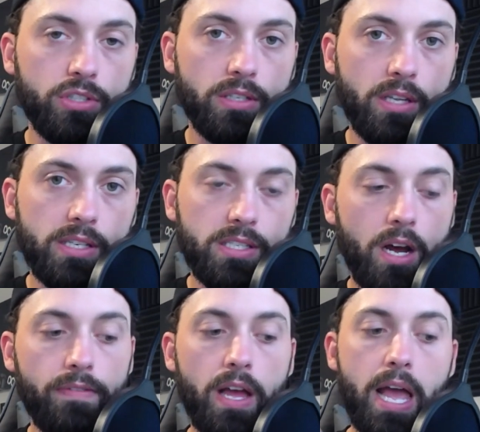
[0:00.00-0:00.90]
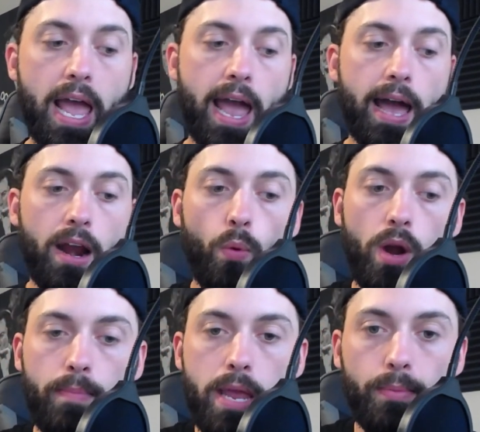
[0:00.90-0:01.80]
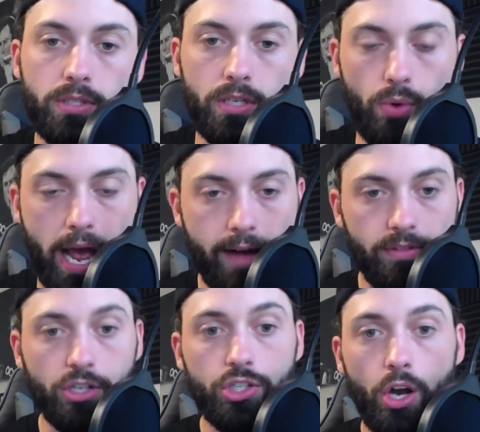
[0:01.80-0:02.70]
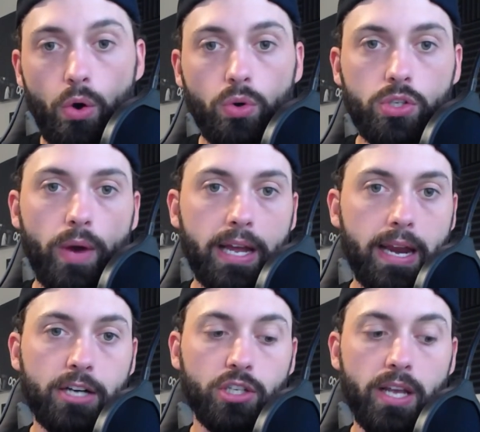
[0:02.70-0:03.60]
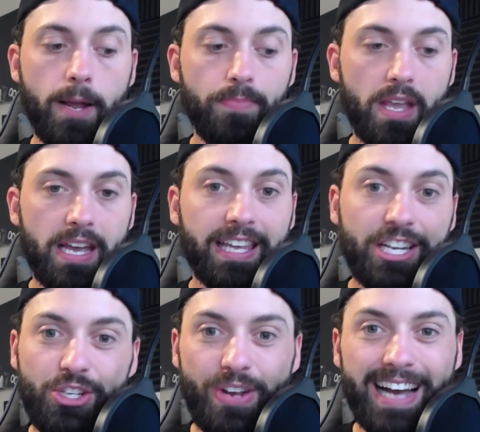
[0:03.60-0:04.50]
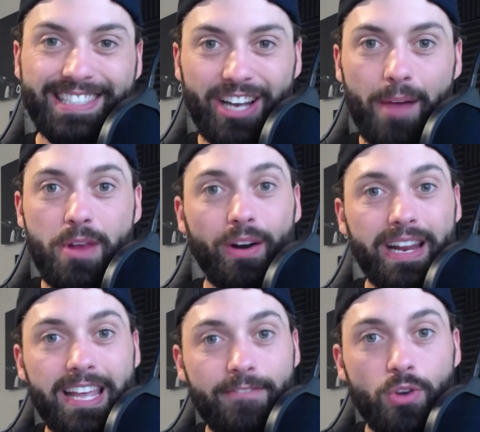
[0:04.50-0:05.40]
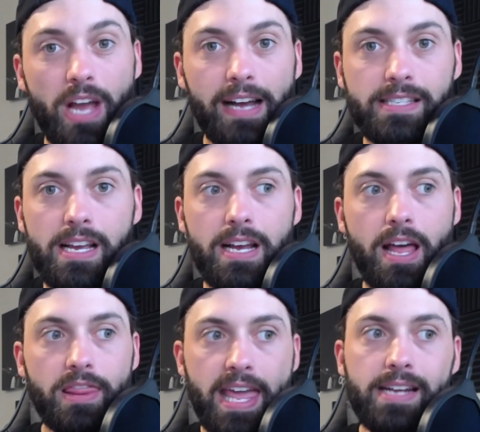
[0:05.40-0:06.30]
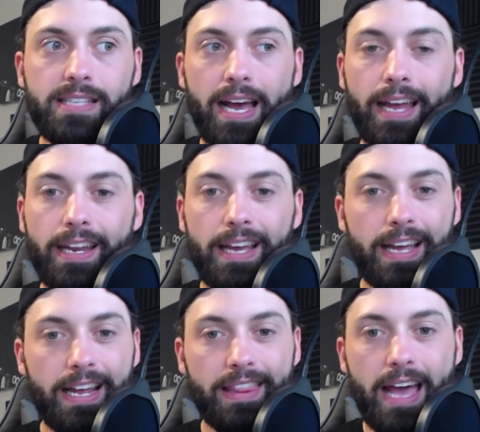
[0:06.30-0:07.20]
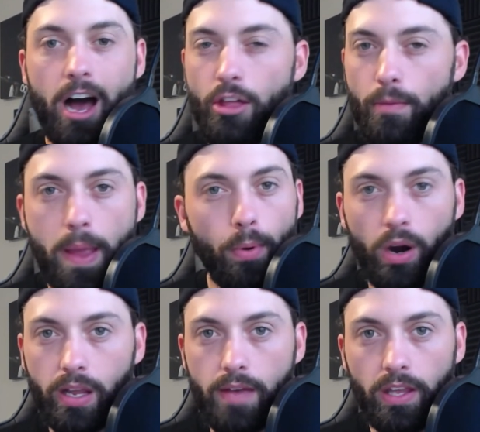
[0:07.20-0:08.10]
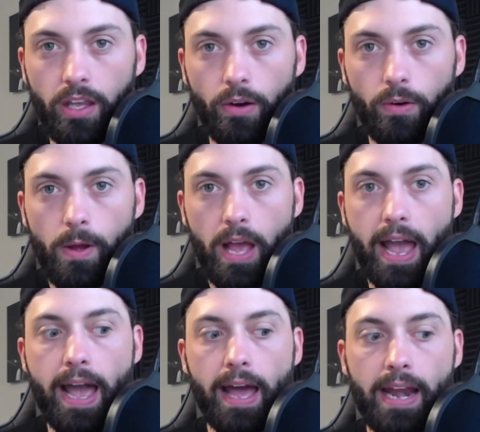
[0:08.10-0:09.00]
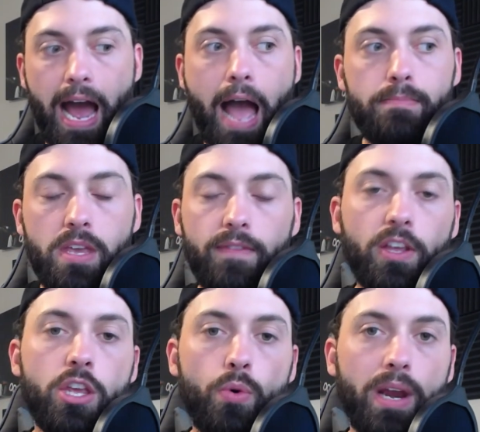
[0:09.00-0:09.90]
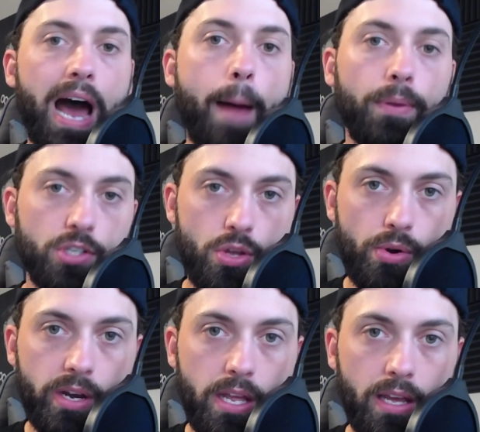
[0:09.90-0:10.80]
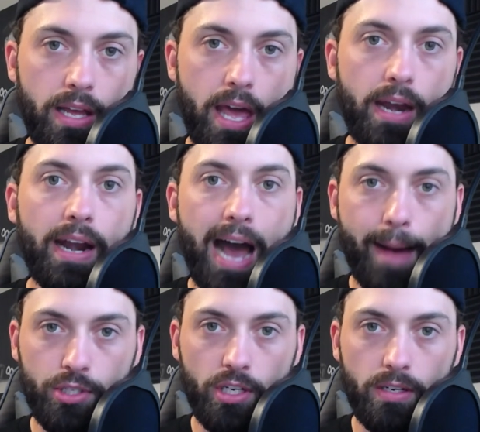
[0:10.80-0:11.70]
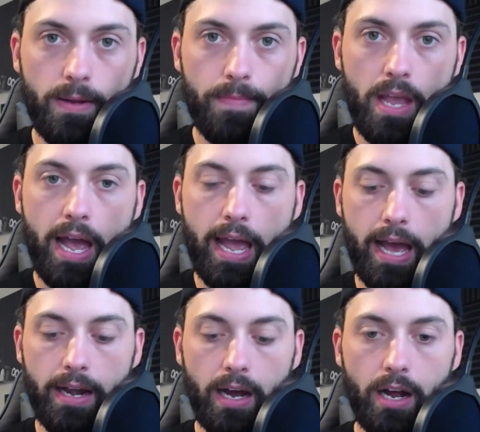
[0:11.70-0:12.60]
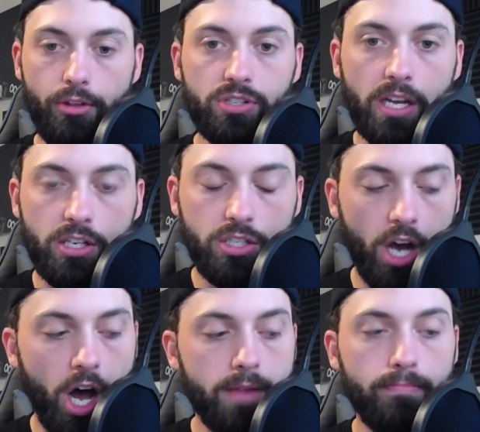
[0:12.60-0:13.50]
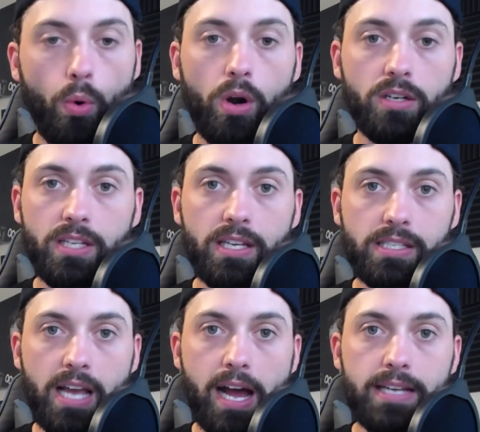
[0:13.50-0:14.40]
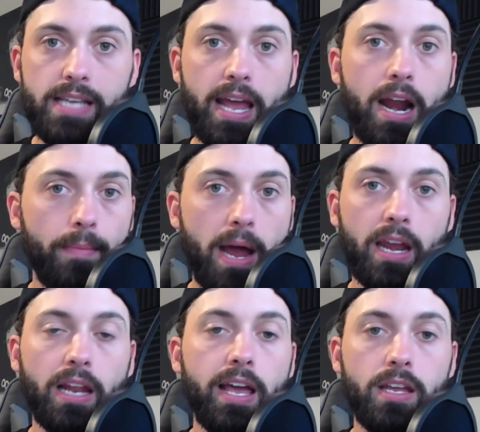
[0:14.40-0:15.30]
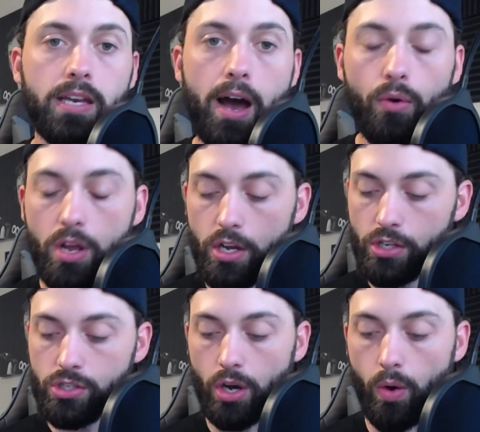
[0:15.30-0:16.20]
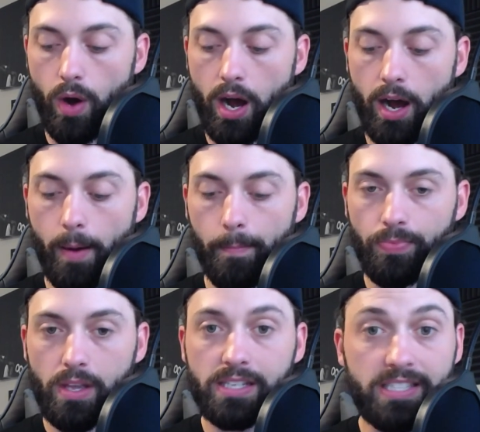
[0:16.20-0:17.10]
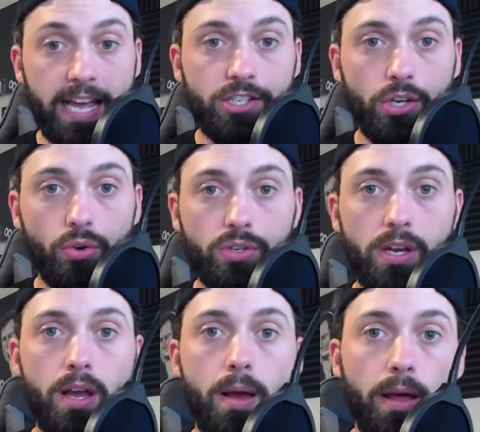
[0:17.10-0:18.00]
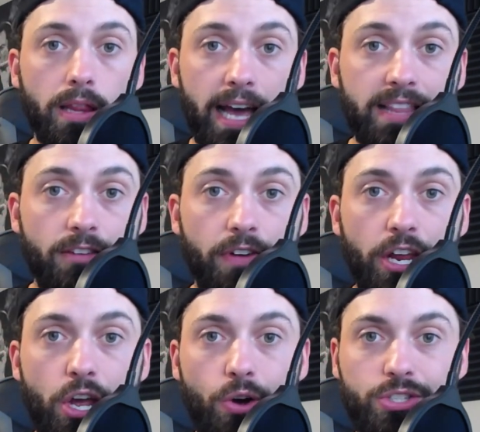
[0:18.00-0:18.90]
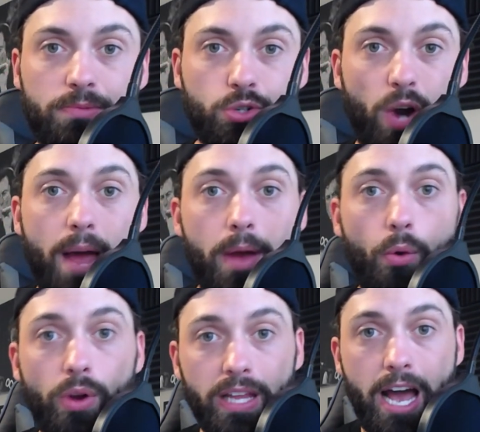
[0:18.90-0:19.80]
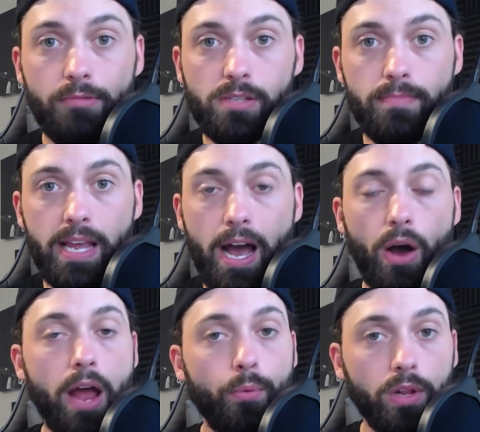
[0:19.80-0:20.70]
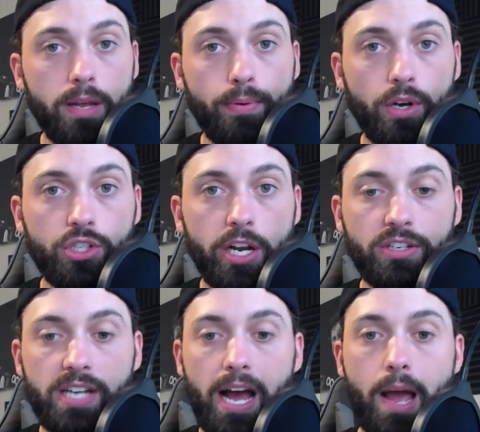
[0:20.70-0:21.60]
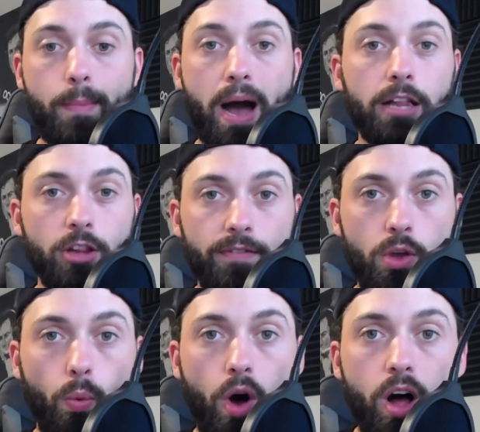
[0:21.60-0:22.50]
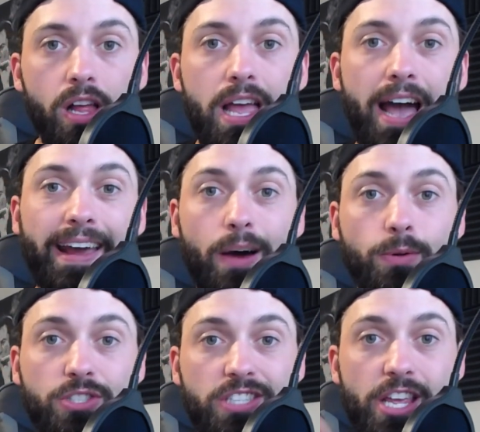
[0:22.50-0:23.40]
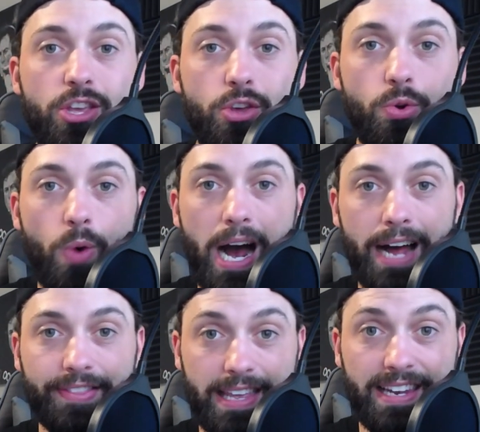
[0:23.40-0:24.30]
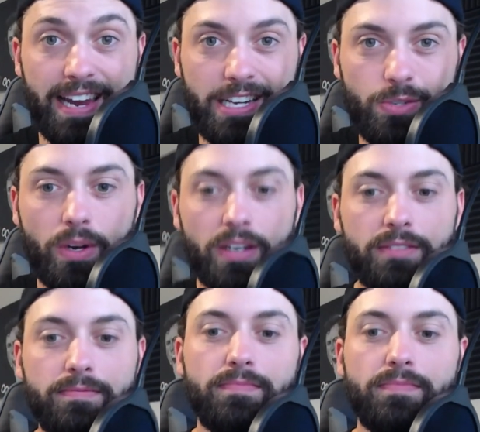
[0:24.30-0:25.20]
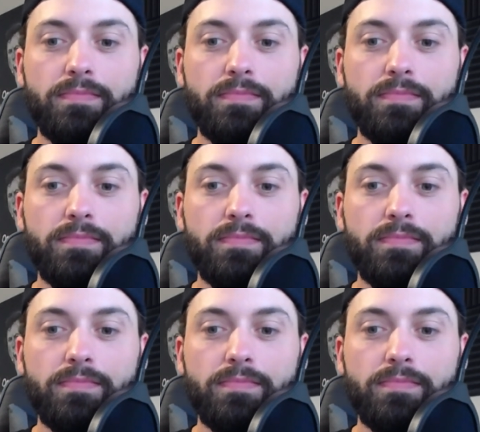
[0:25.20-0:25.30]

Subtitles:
into this stuff, and I want to be able to have the show so I can actually get you guys to come here. I need to give you guys things that other people aren't giving you, and I'm giving you an opportunity and an option. And there's a ton more to this, guys, and I'm not going to let you down. So stay tuned. Like the video, subscribe. It really helps me out. I really appreciate your time. I love you all, and I will see you on the next one.